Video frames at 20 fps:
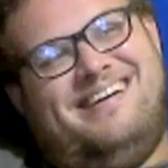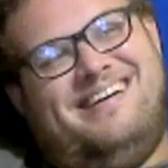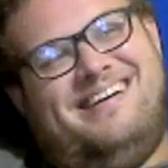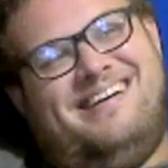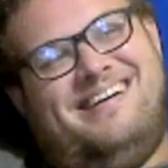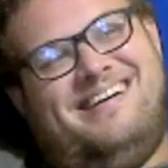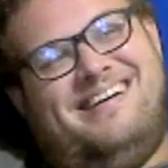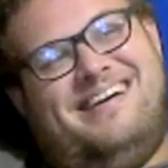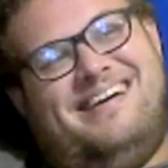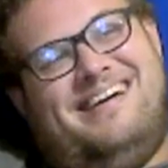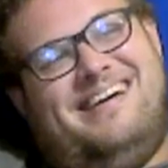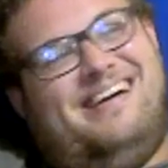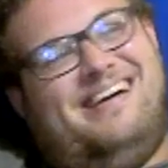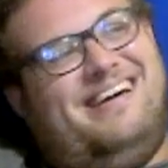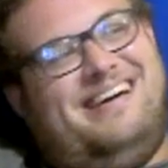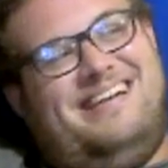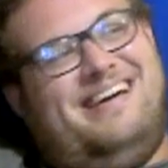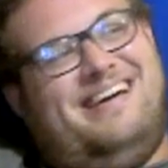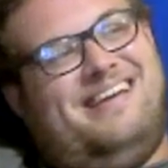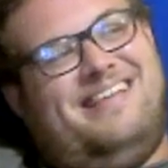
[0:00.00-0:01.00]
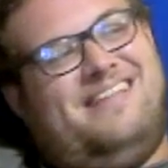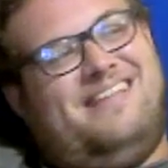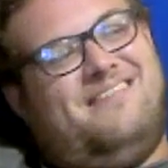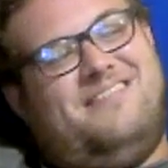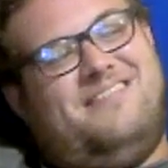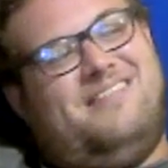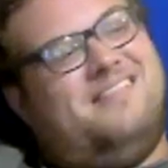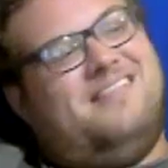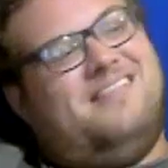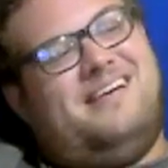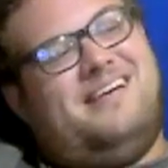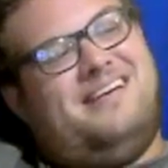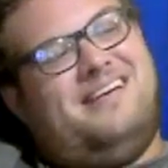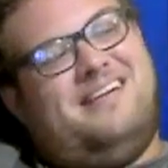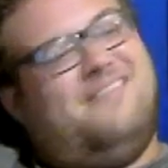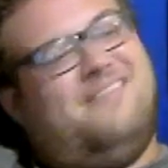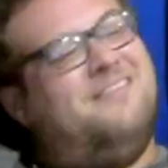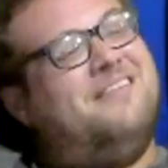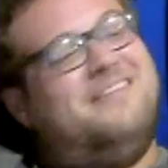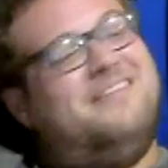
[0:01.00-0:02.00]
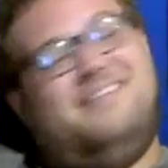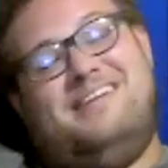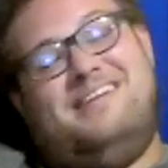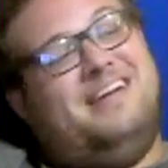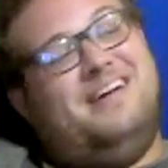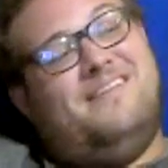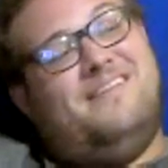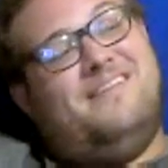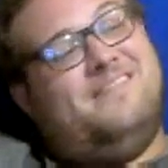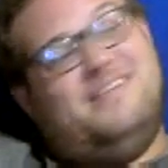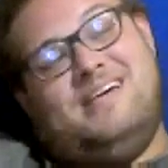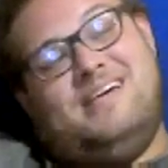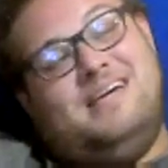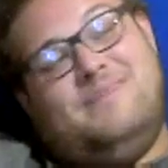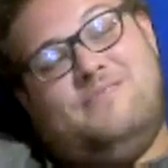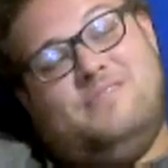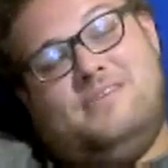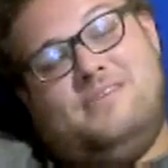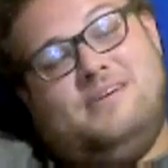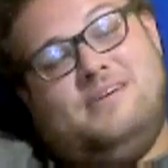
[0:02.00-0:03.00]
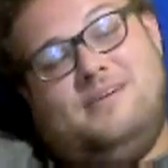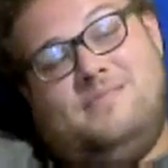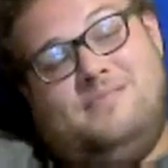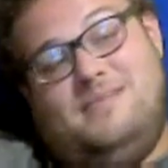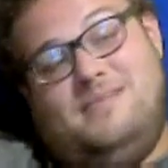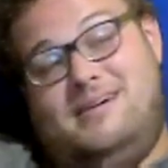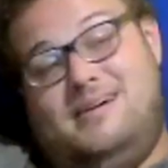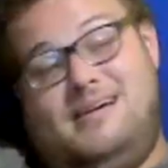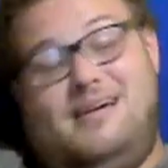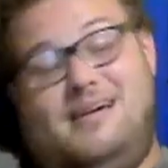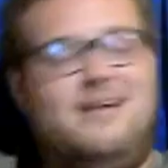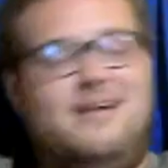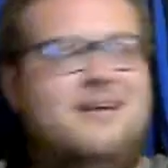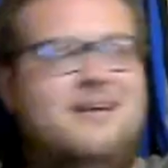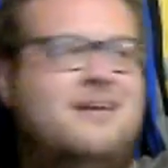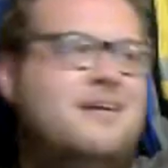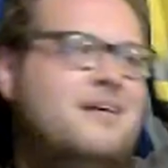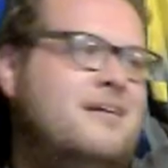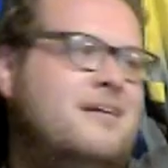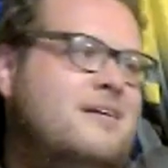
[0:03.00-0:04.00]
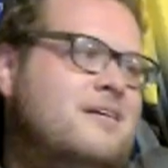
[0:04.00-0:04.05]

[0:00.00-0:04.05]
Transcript: Yeah, like this was like this was a good enough team for them. Like, yeah.